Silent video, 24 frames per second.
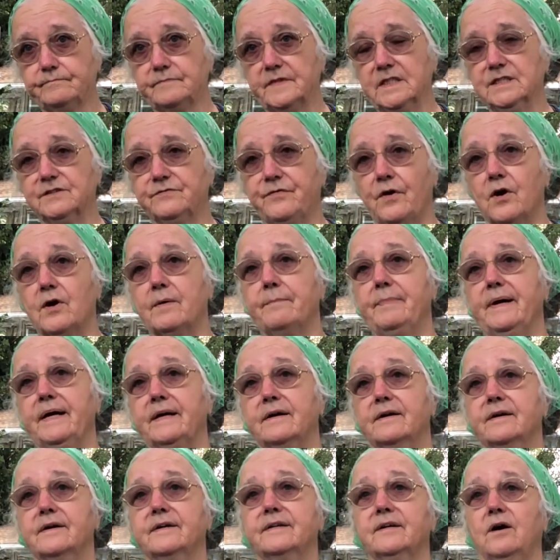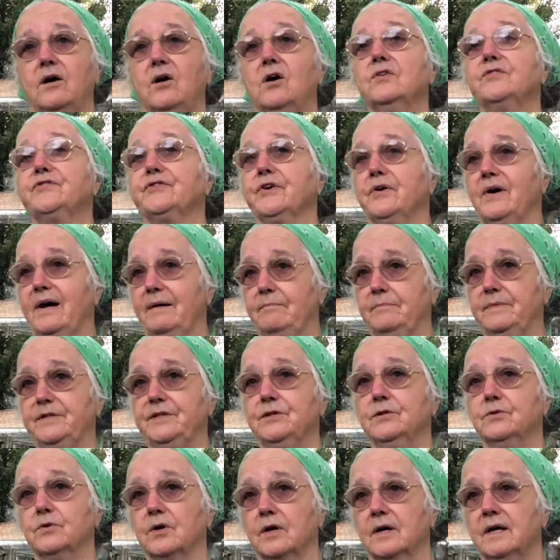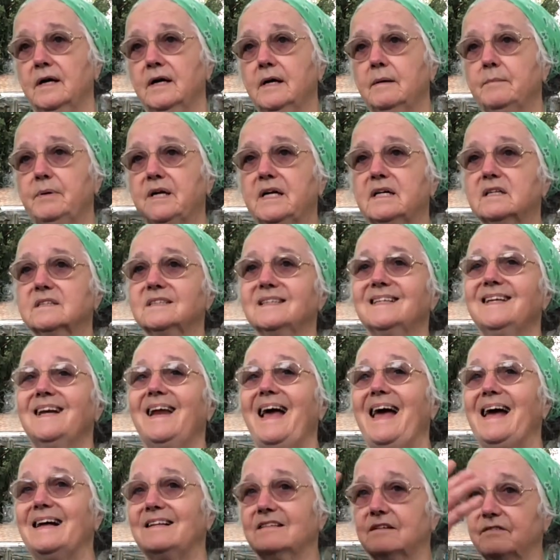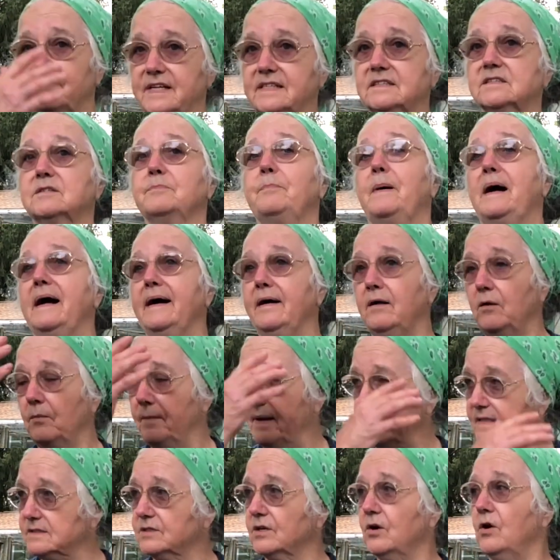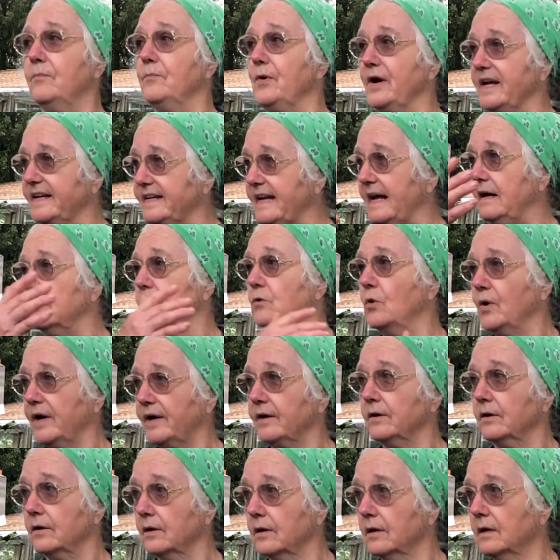It's far better to also have manure because it activates the pile and makes it all break down quicker.